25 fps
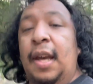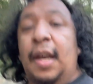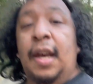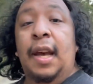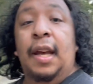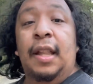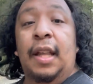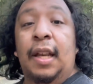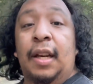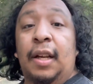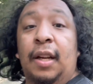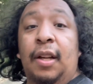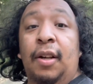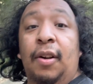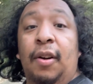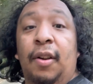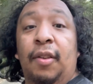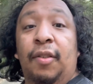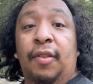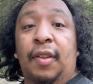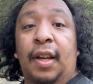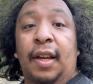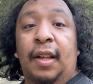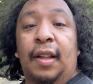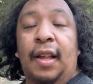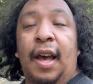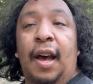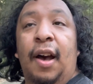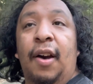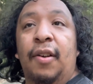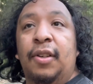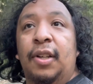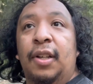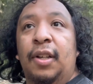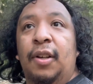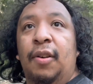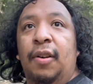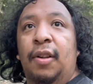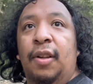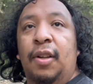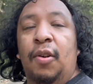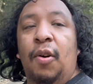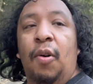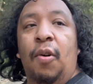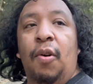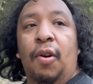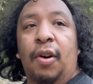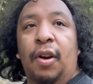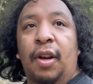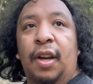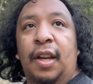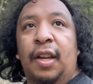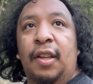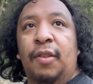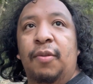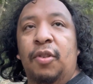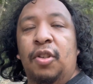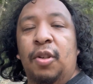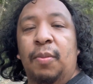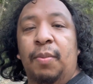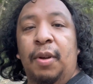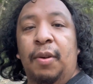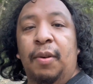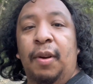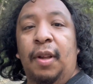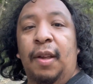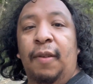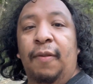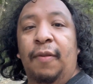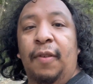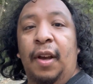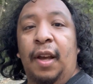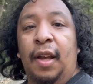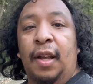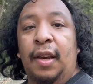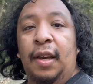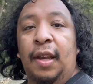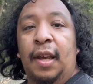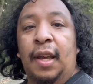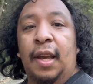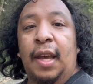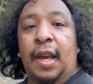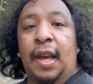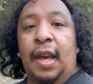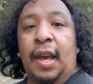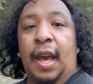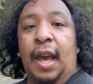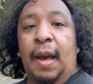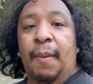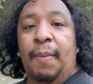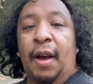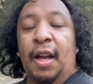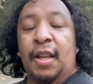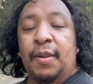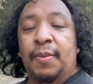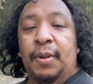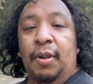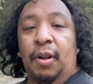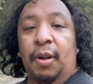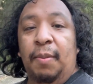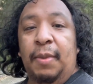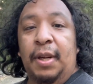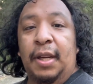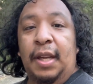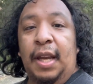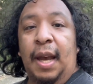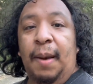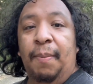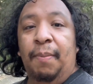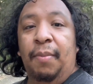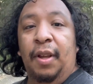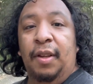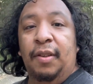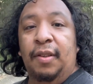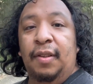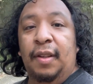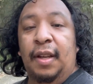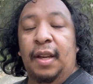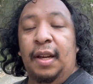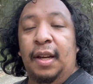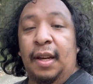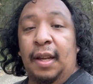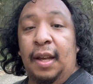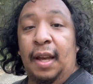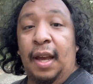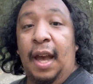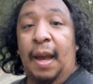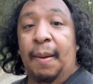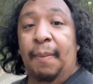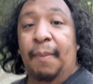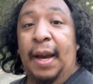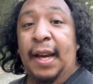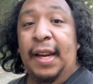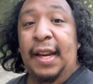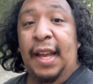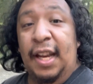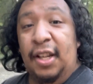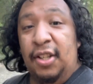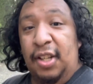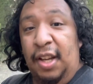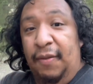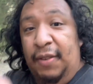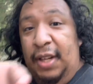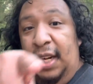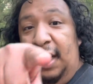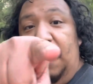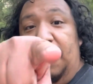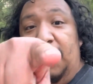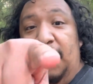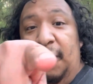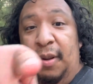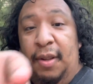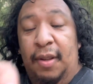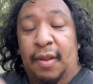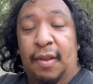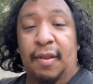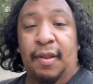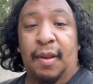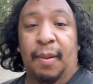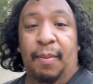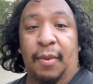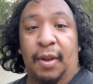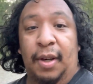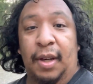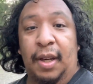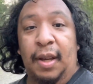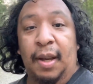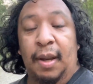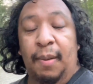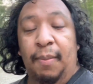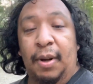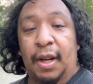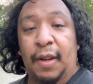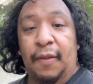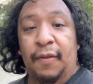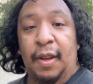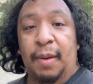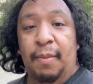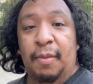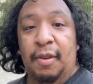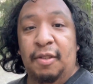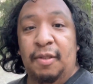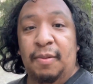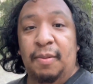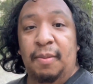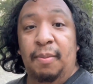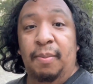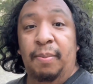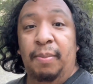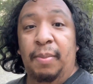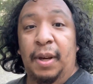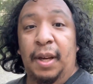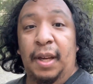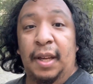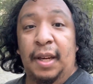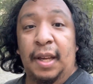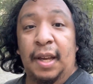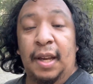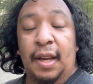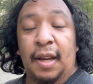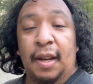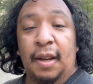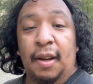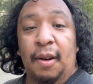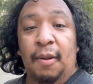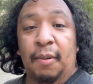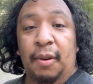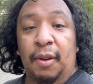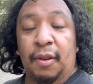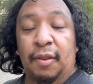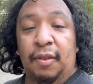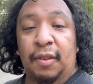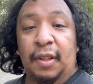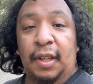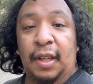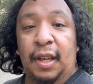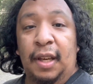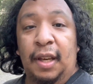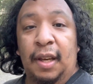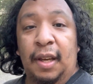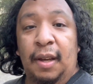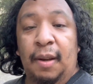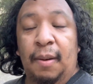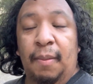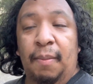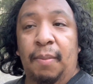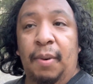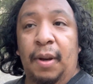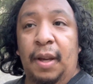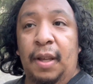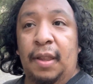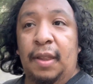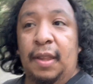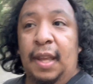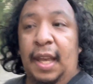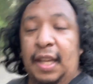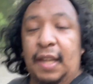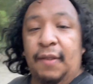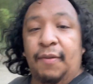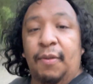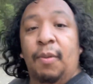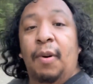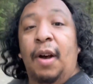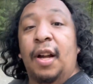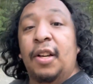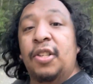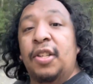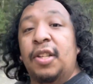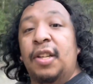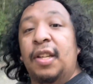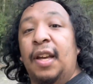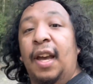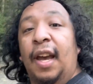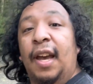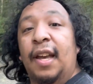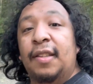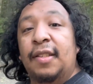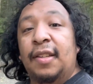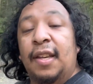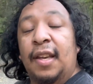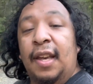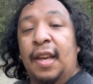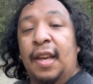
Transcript: Then going to go to St. Cloud, going to go to the Corys, which will be really fun, and possibly go to Minneapolis. And then I might actually have an interview with someone pretty famous, but we'll see. But thank you for watching, guys.